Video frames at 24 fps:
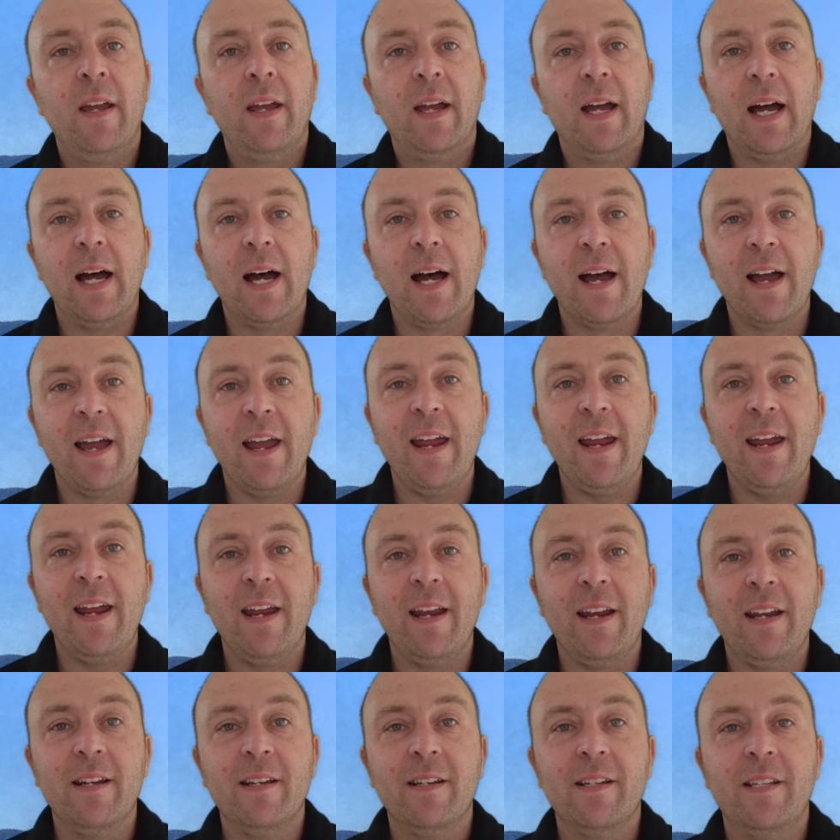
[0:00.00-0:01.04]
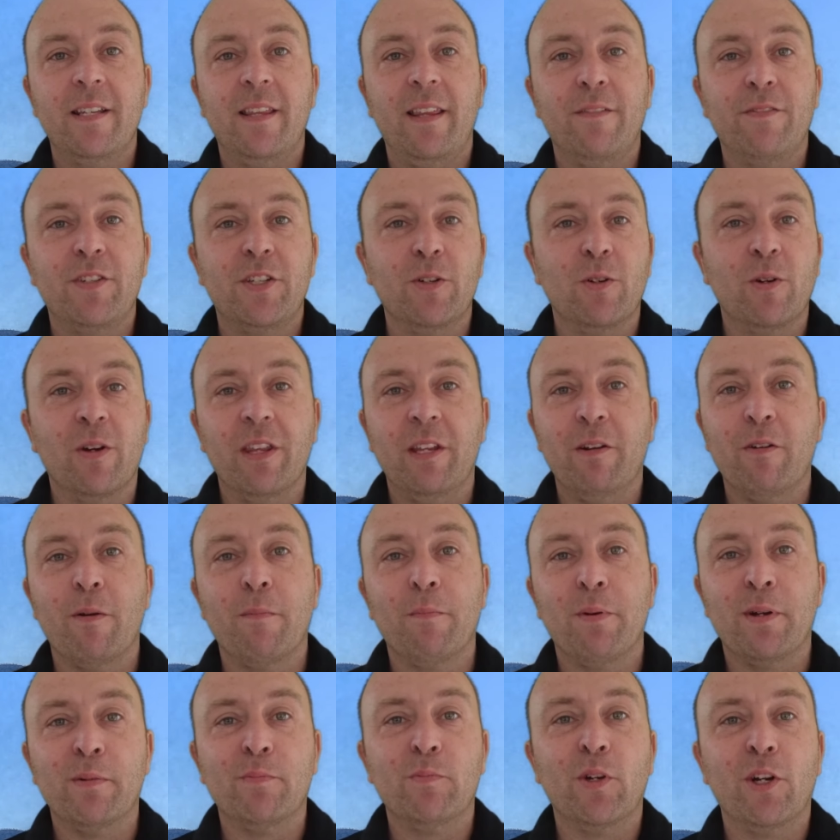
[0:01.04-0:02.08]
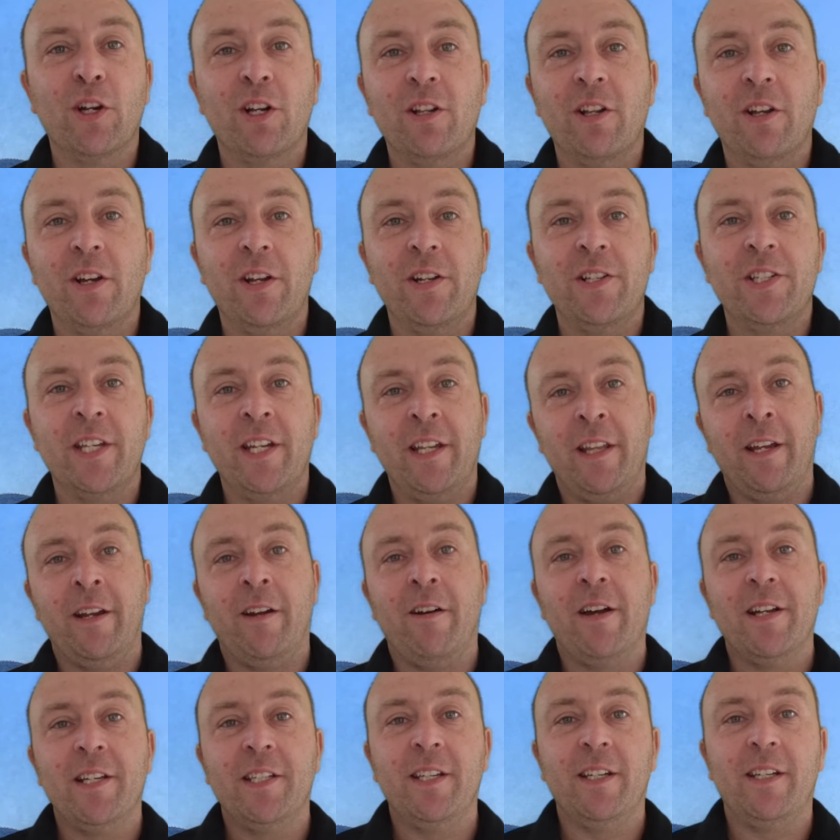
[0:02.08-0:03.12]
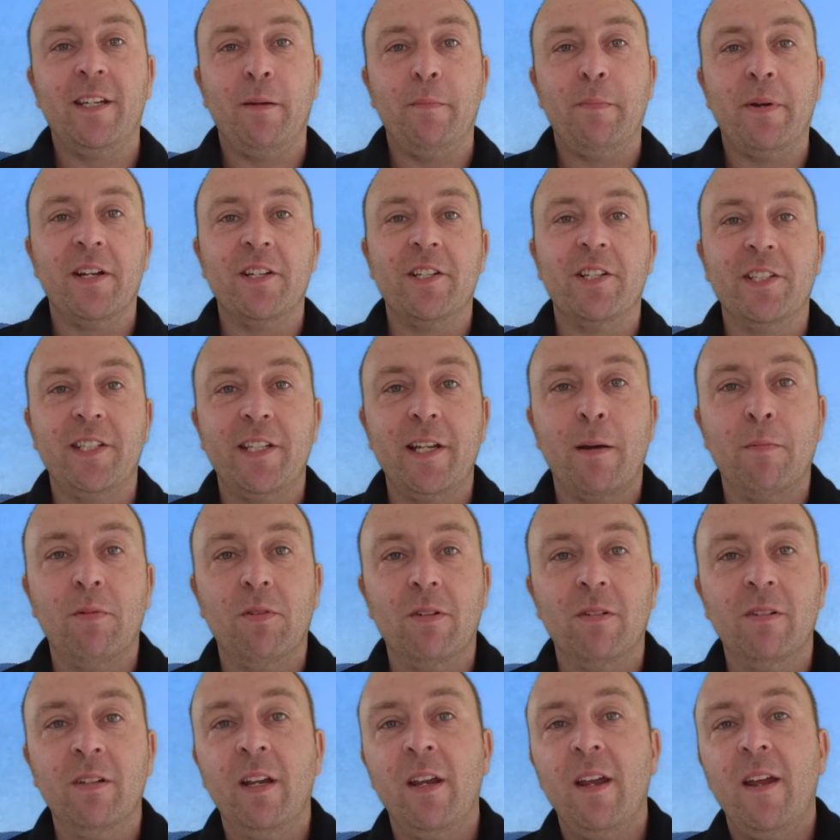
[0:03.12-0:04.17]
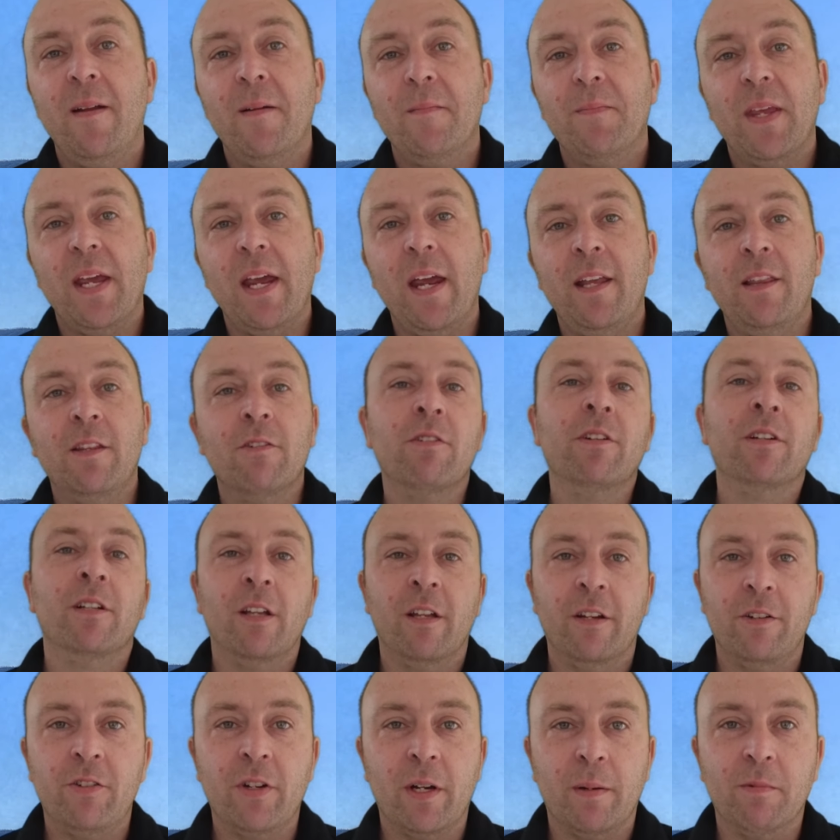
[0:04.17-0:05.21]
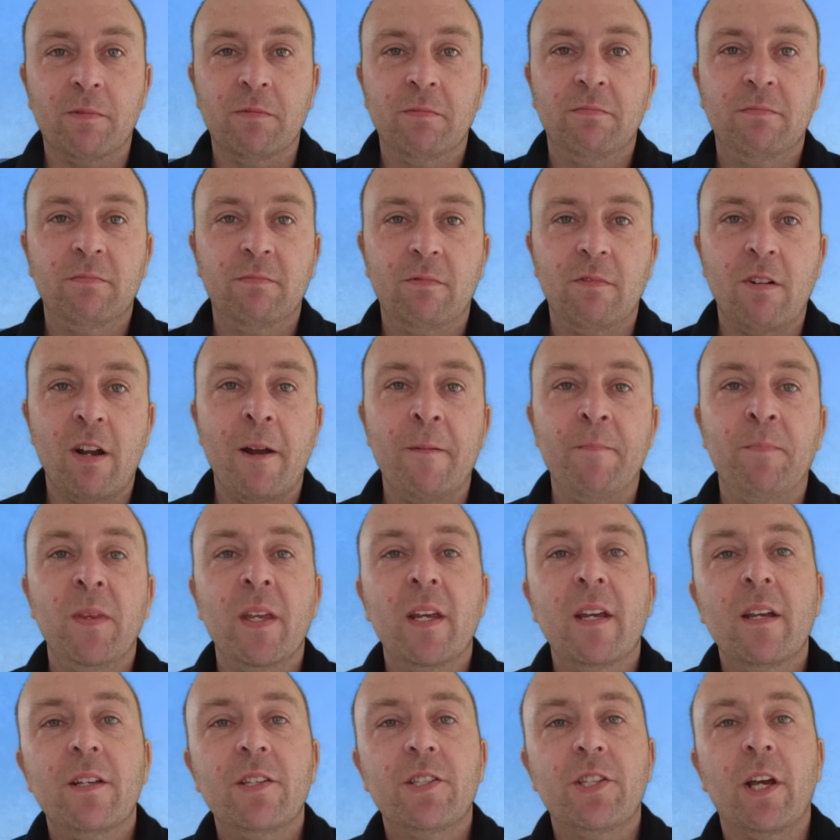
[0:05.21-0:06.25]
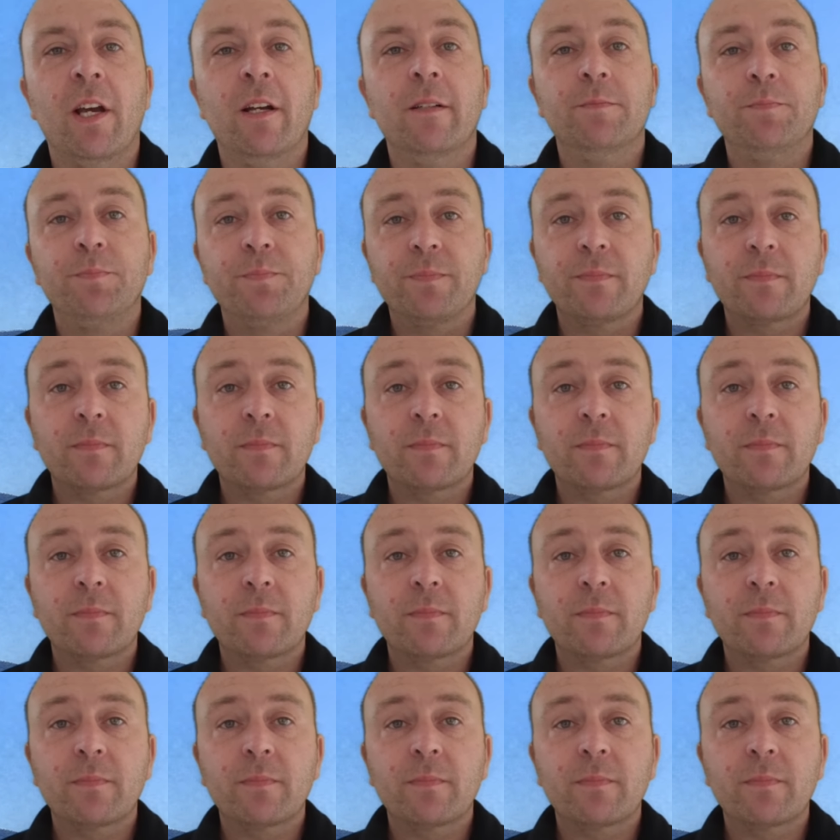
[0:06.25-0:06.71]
And they've still got their on-prem workloads, so their ICT budget's doubled, and they're in a lot of trouble, right? So